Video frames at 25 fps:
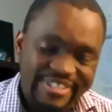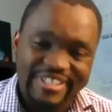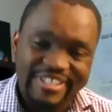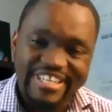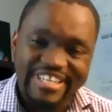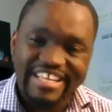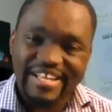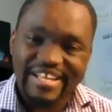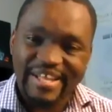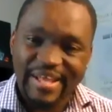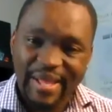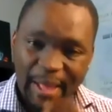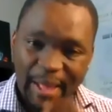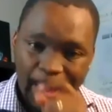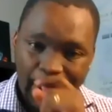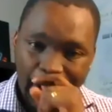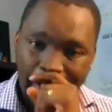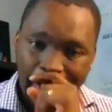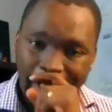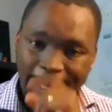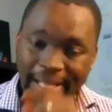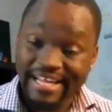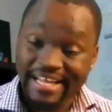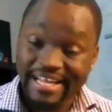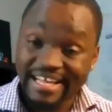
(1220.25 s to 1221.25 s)
money.
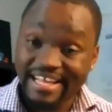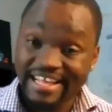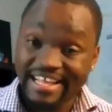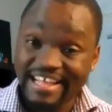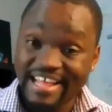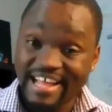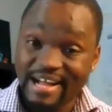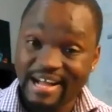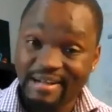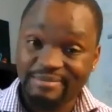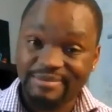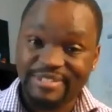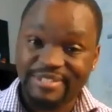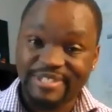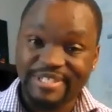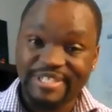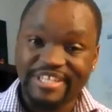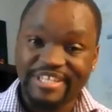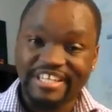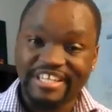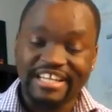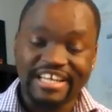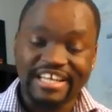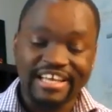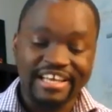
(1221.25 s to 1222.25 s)

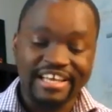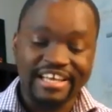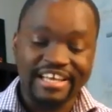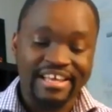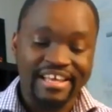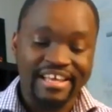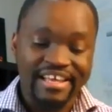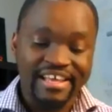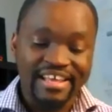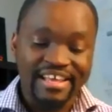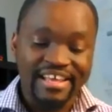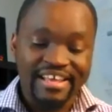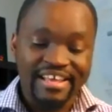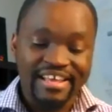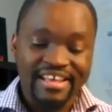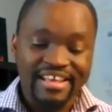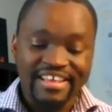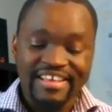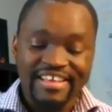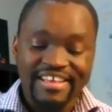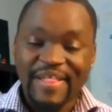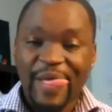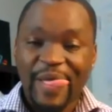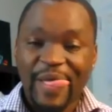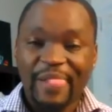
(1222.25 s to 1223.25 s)
Absolutely.
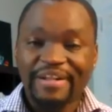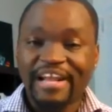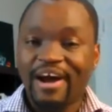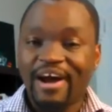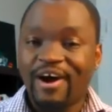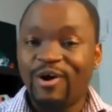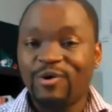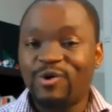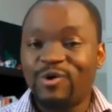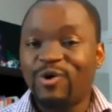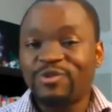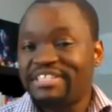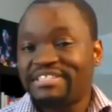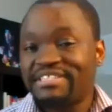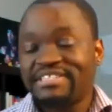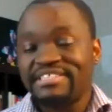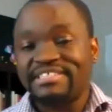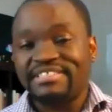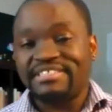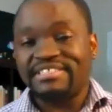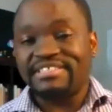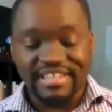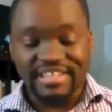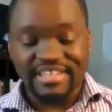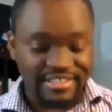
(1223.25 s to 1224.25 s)
Now, all this
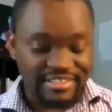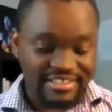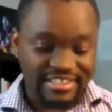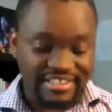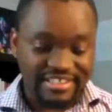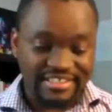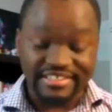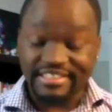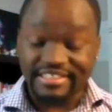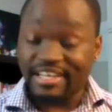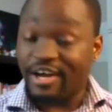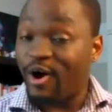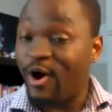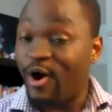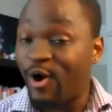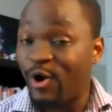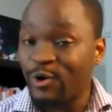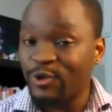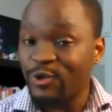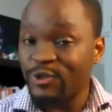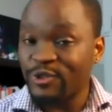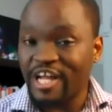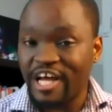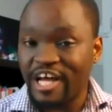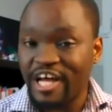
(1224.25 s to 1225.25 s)
is, is is a
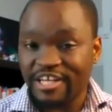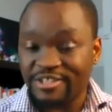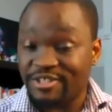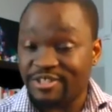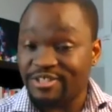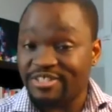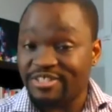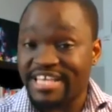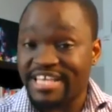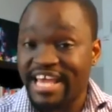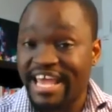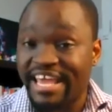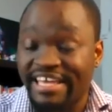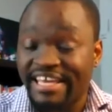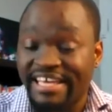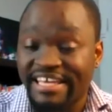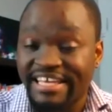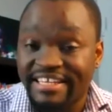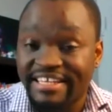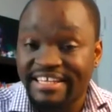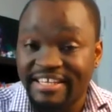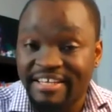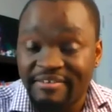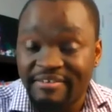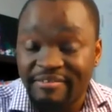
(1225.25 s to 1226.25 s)
whole lot to take
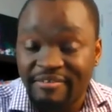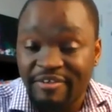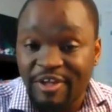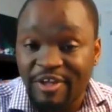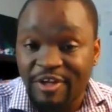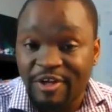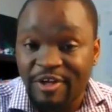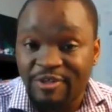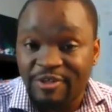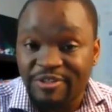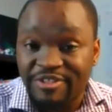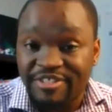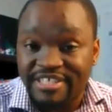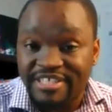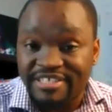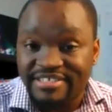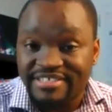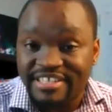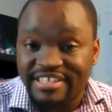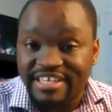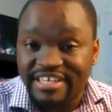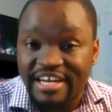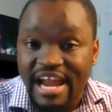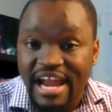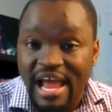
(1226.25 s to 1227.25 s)
in, you know,
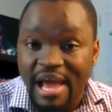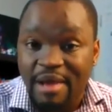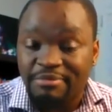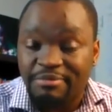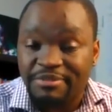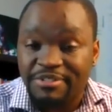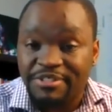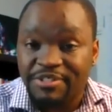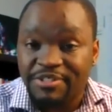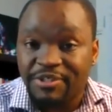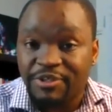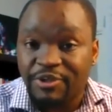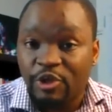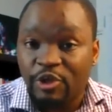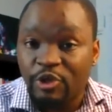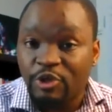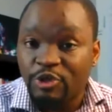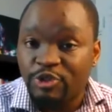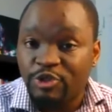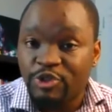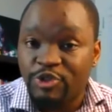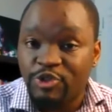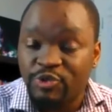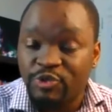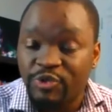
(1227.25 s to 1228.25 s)
just in an episode.
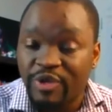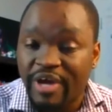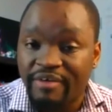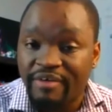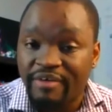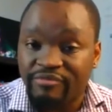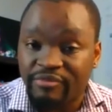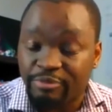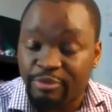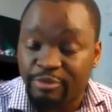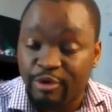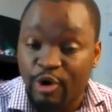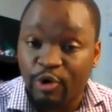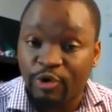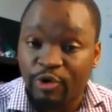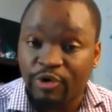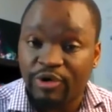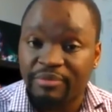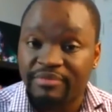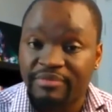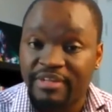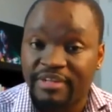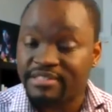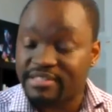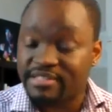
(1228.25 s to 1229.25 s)
You do have a
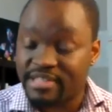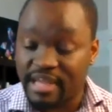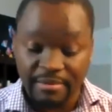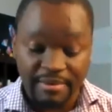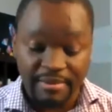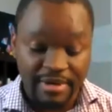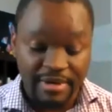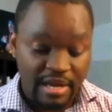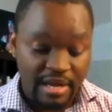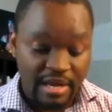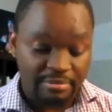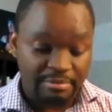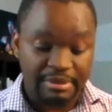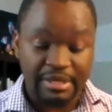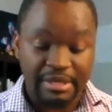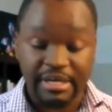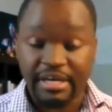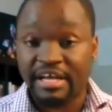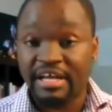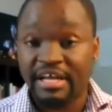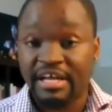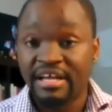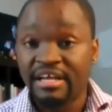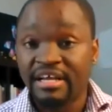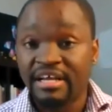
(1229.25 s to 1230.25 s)
program that's coming up
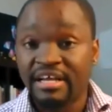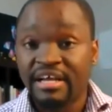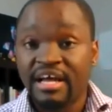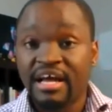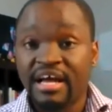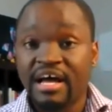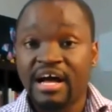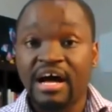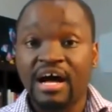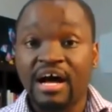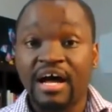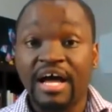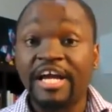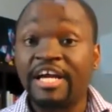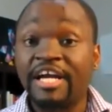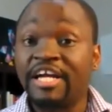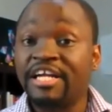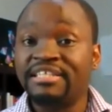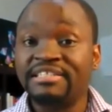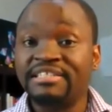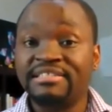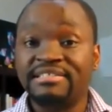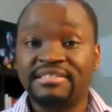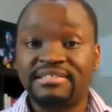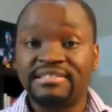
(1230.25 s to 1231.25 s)
uh, uh,
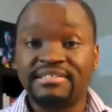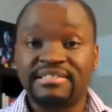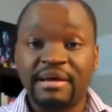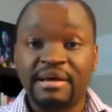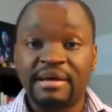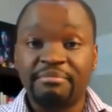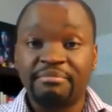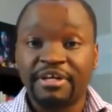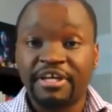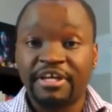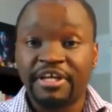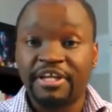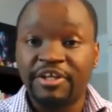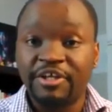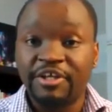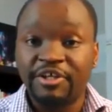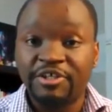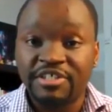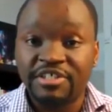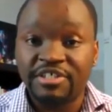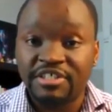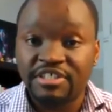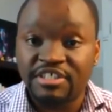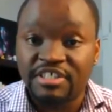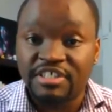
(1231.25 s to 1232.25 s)
early December. Can
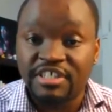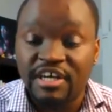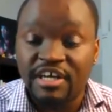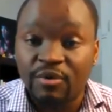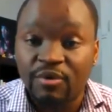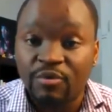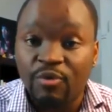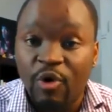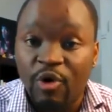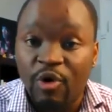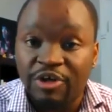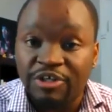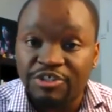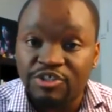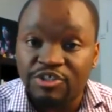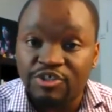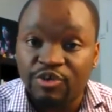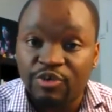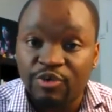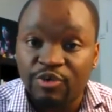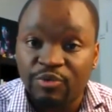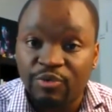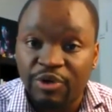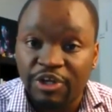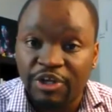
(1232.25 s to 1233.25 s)
you just uh, walk us
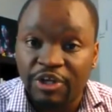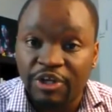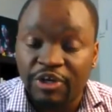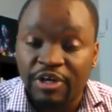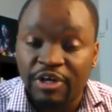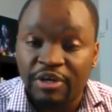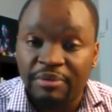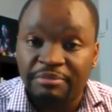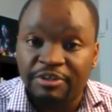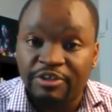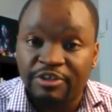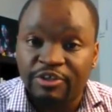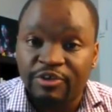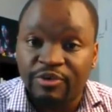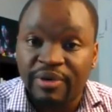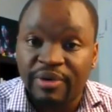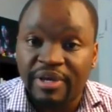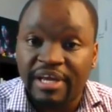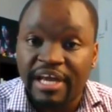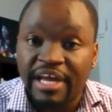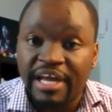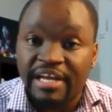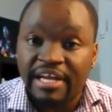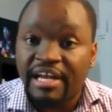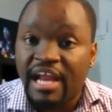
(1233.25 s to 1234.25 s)
through what you're going to be
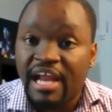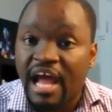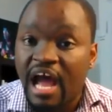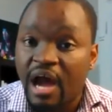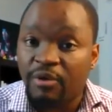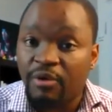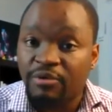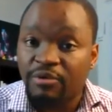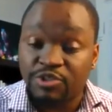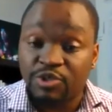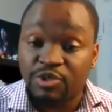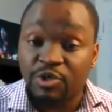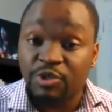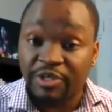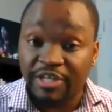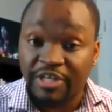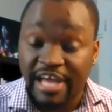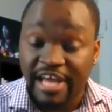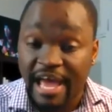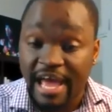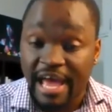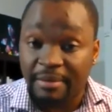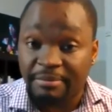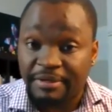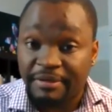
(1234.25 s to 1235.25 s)
doing yep. and how it's all going
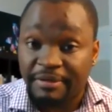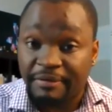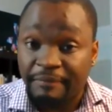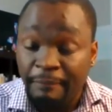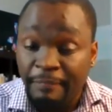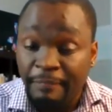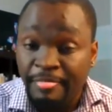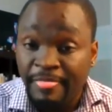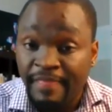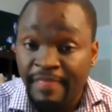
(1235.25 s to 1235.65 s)
to happen?